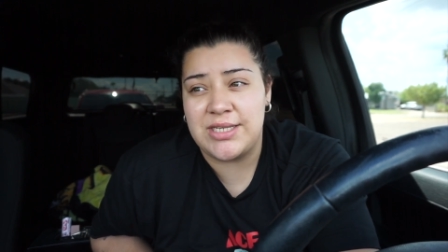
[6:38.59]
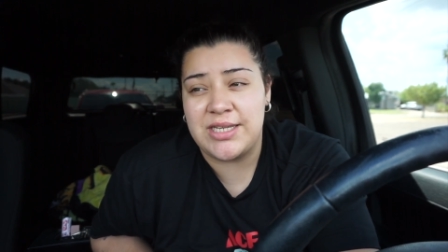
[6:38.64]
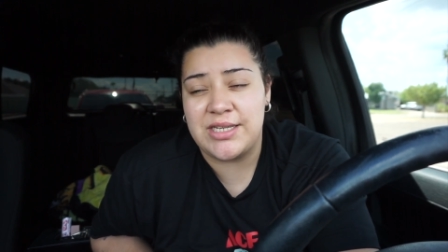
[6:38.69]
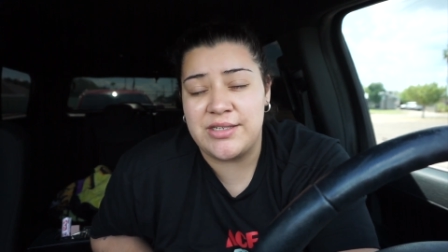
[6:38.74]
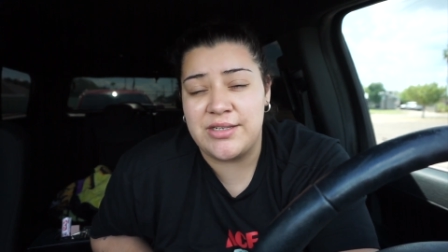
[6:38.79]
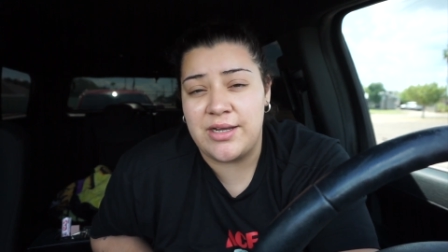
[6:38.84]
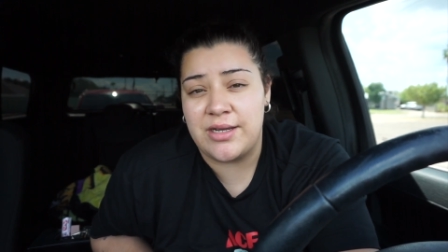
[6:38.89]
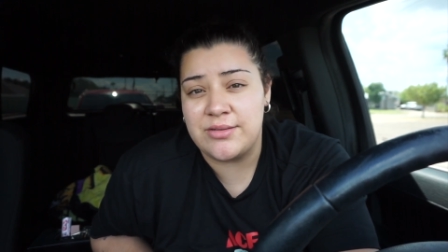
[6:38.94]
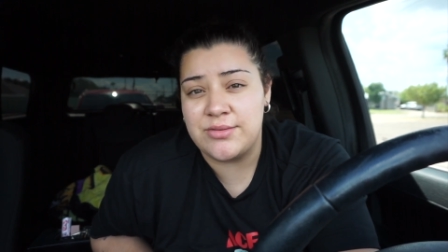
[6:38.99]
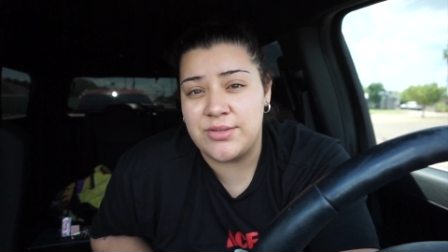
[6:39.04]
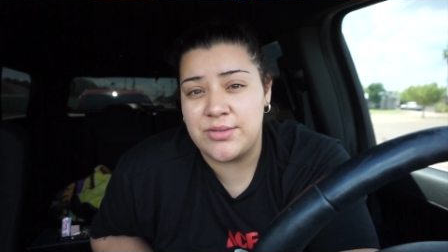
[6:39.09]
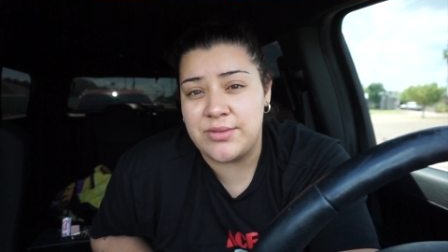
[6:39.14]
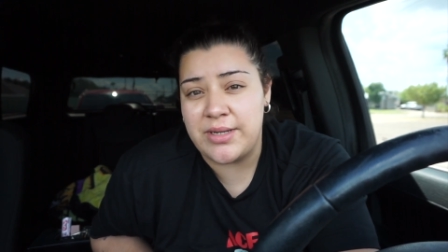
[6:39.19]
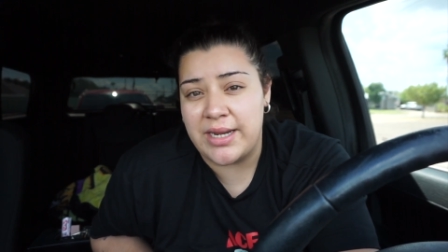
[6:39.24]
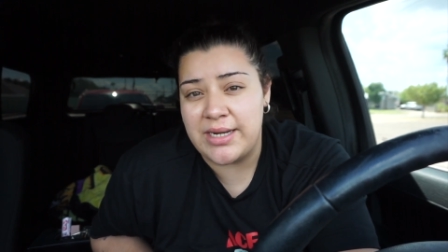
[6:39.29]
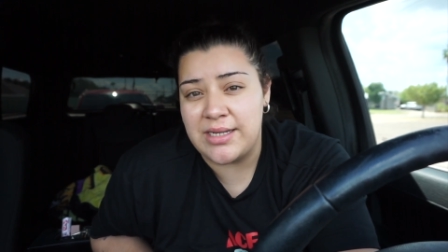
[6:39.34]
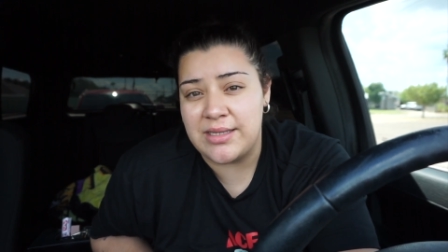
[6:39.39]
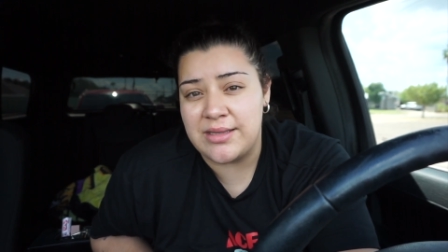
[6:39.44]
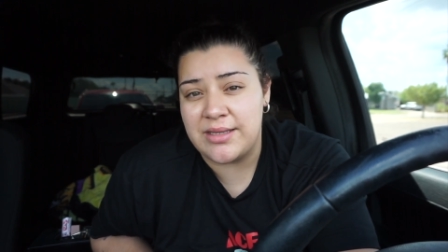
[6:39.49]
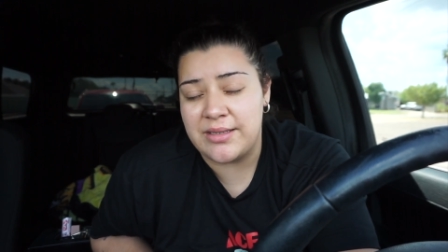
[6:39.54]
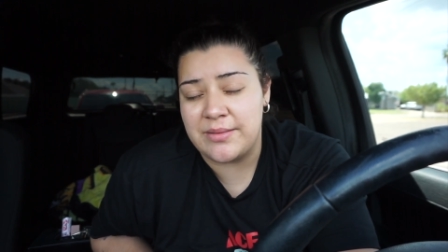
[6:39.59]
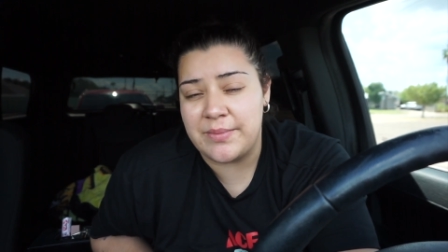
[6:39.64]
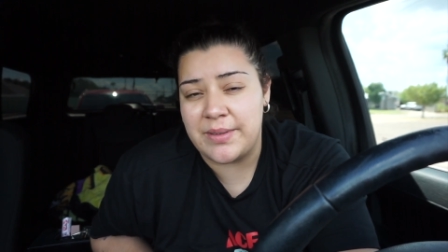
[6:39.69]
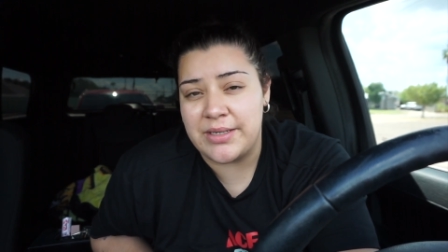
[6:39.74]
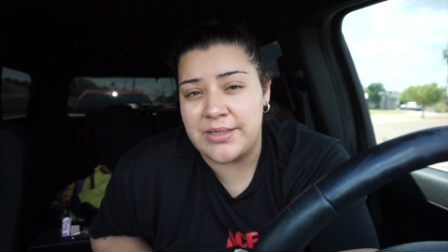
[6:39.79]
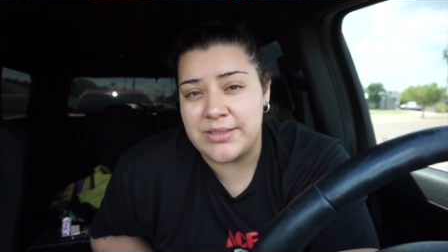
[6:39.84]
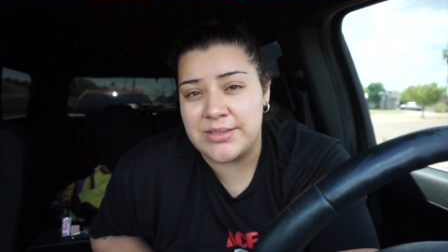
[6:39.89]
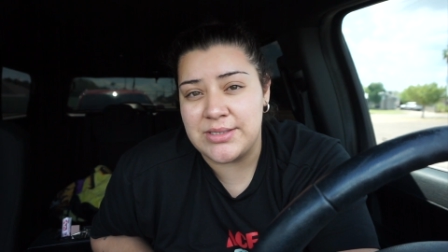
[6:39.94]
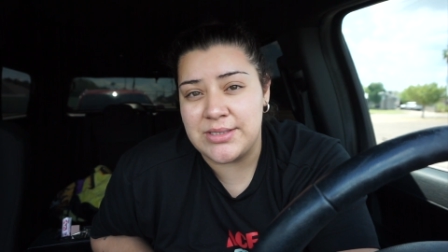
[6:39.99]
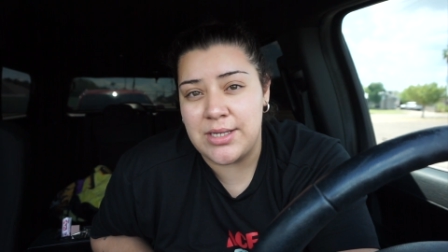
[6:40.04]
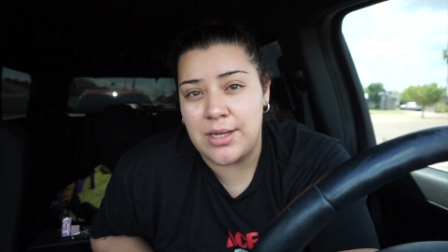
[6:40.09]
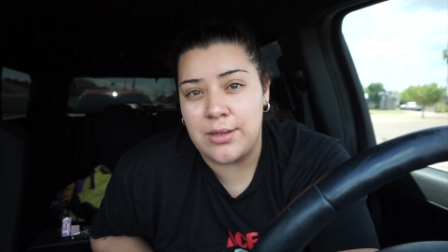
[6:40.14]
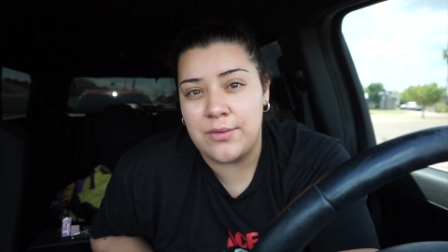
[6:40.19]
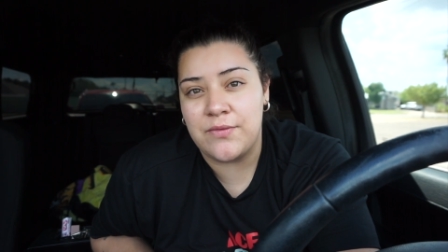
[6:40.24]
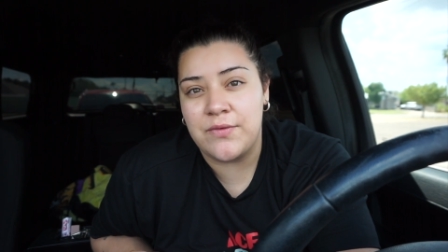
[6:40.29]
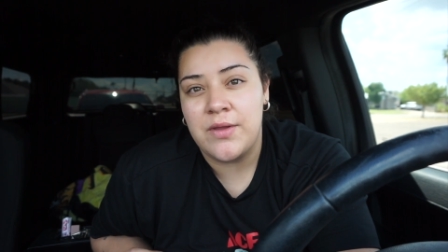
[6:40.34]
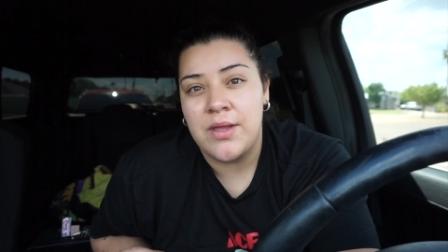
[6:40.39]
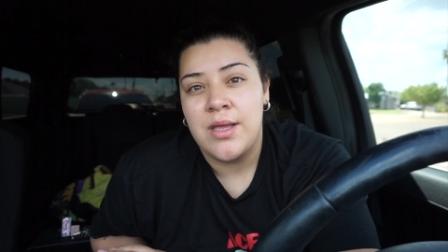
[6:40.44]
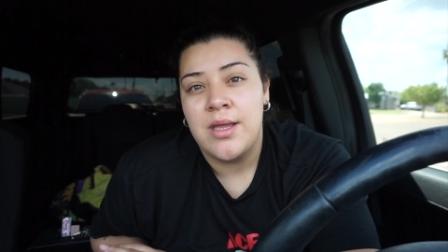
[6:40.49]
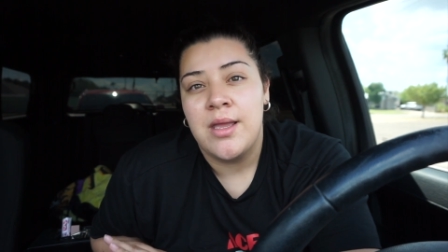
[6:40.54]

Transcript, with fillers: cannot do anything by herself.